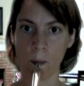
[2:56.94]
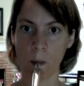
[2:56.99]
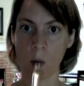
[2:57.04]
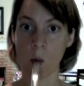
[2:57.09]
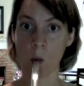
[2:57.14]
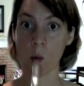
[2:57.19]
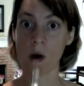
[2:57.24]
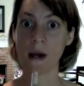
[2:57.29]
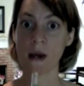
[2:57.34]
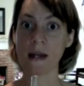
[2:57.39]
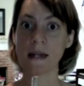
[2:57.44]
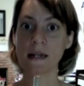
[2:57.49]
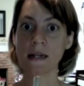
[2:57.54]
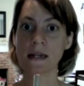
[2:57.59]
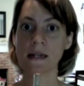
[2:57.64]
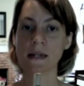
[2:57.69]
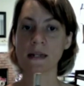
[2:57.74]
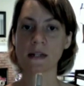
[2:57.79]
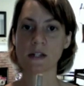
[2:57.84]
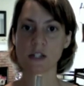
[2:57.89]
1,
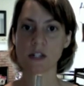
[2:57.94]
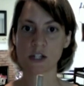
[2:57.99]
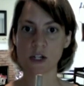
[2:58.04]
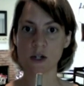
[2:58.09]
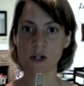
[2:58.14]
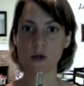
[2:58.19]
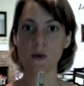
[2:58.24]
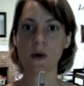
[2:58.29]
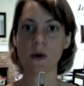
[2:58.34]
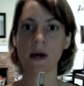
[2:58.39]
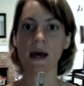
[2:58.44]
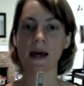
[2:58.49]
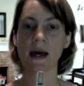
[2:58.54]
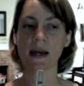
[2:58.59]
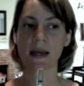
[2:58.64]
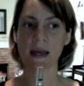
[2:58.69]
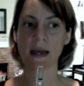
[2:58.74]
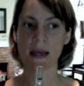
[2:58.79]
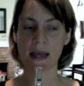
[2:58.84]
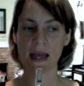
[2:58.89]
2,
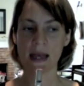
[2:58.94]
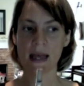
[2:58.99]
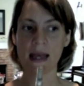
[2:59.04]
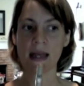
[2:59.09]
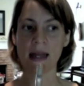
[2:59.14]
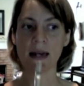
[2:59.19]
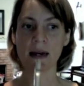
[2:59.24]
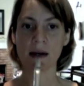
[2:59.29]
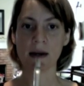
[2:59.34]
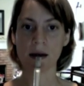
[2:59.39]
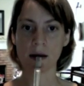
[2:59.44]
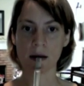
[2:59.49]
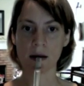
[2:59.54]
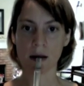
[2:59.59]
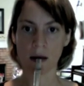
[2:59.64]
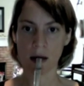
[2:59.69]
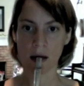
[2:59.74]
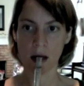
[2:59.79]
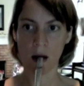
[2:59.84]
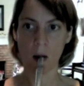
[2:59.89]
again,
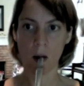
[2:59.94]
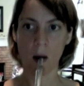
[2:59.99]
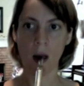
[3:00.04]
go.